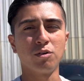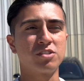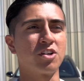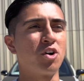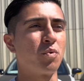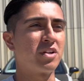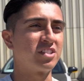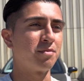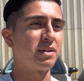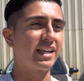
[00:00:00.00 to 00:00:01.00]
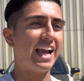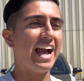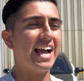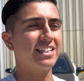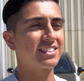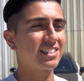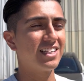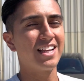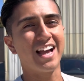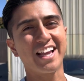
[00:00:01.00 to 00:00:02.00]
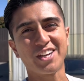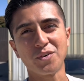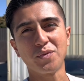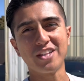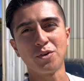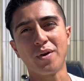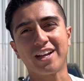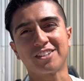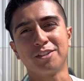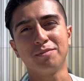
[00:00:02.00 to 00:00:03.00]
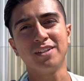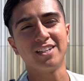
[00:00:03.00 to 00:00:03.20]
So when somebody asks, I can redirect them